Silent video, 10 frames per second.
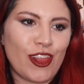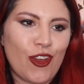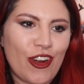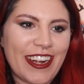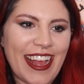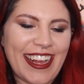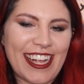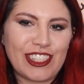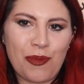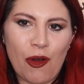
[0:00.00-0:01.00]
Laura and I
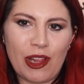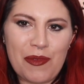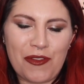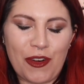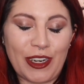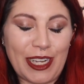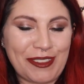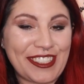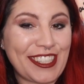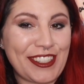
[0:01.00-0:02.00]
got Chipotle before, and I
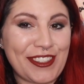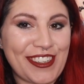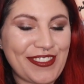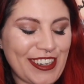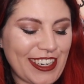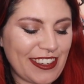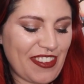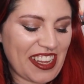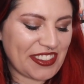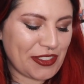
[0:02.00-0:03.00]
will tell you a very
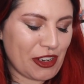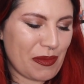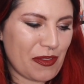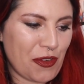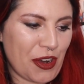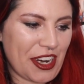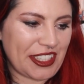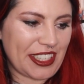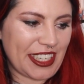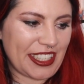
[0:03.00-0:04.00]
fast story before
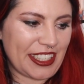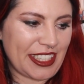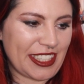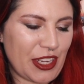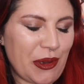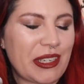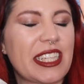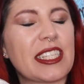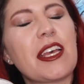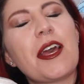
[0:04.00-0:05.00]
I go into
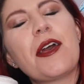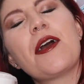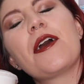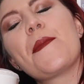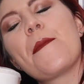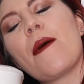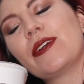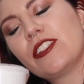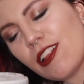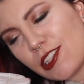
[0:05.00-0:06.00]
this. But
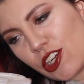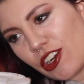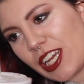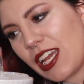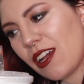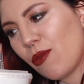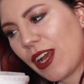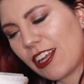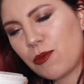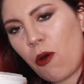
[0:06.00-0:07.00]
we saw The Turning, we
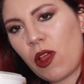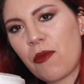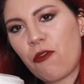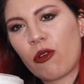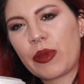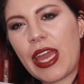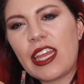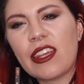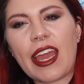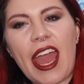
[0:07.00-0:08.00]
got Chipotle before, we
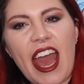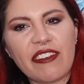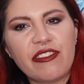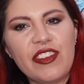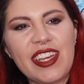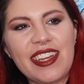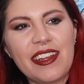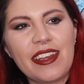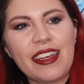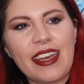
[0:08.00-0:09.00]
ate like half of
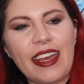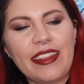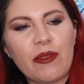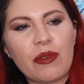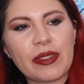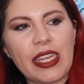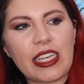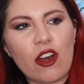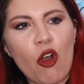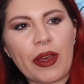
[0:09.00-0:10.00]
it, and then we were
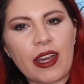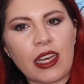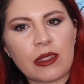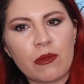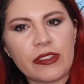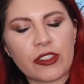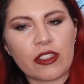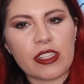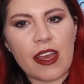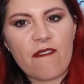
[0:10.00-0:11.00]
like, oh my god, the movie
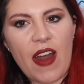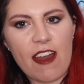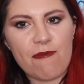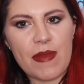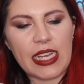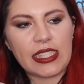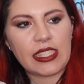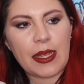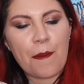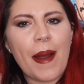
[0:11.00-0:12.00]
starts in like 5
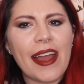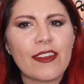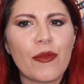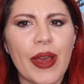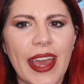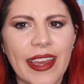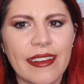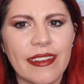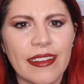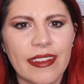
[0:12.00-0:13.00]
minutes. By the way,